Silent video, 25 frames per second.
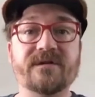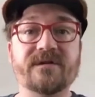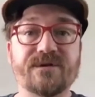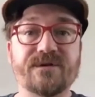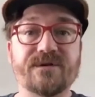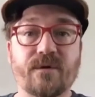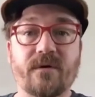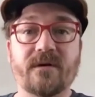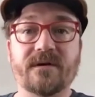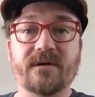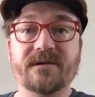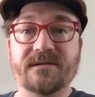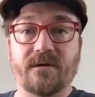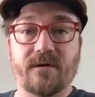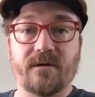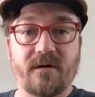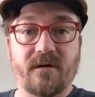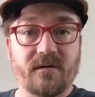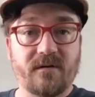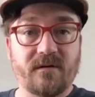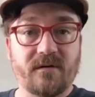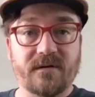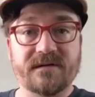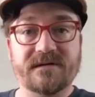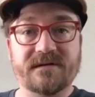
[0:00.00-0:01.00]
tutorials and
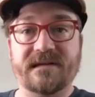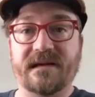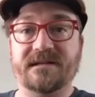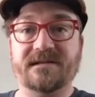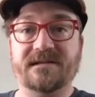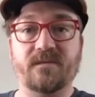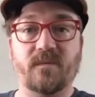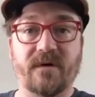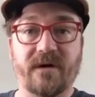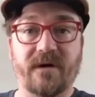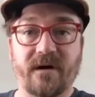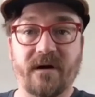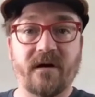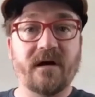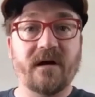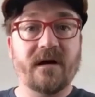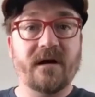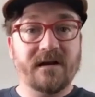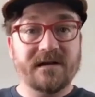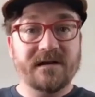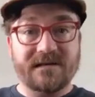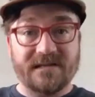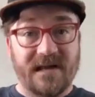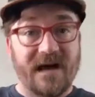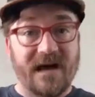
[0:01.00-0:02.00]
articles. That's where
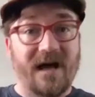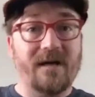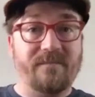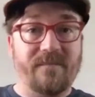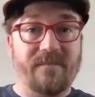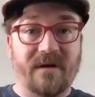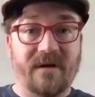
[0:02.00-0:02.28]
Scott,